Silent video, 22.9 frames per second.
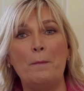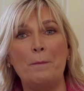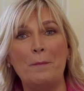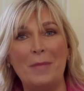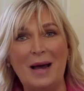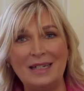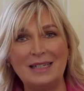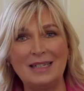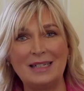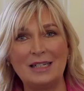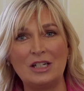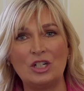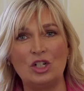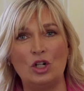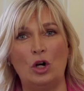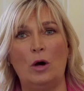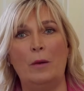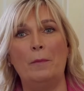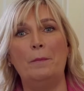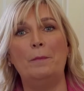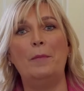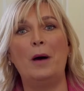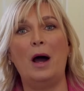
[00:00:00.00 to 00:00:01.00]
must
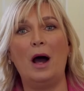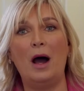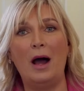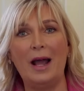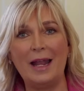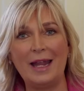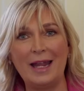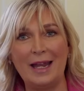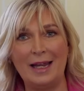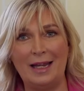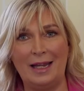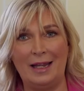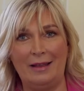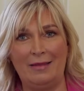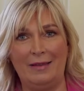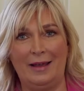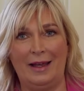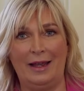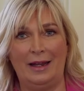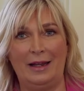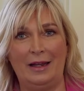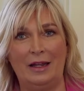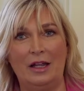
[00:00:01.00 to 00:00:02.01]
not buy
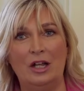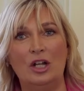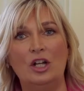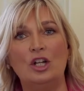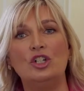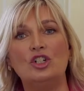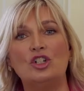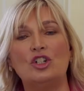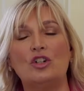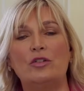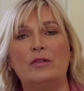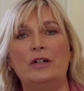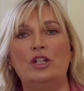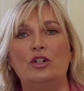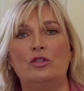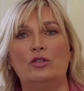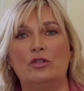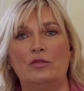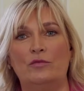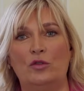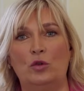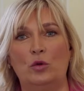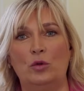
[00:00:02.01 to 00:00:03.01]
anything during your
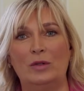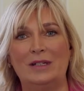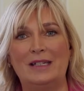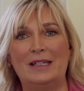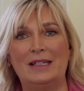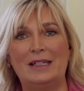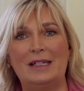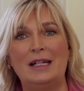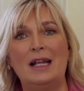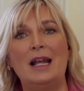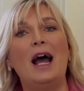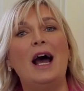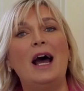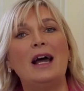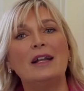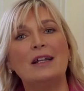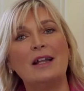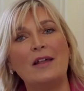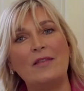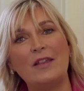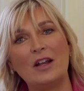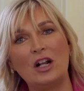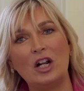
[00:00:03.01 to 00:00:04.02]
divorce.
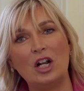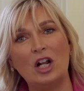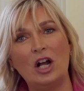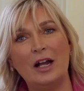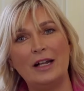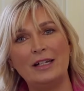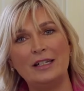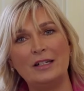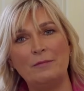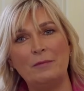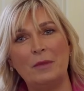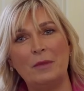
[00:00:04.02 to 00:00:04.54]
Another client of